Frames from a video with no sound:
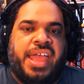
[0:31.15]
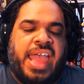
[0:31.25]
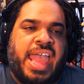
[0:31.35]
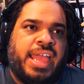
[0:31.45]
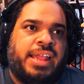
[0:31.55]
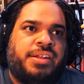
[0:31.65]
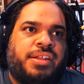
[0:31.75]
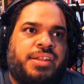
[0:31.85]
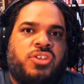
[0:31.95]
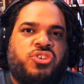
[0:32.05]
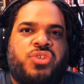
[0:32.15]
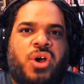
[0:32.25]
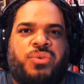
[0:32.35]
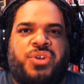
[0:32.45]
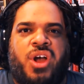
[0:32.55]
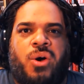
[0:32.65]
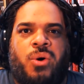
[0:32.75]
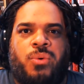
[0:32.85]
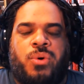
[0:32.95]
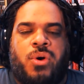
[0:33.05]
and you don't
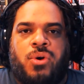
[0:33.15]
know,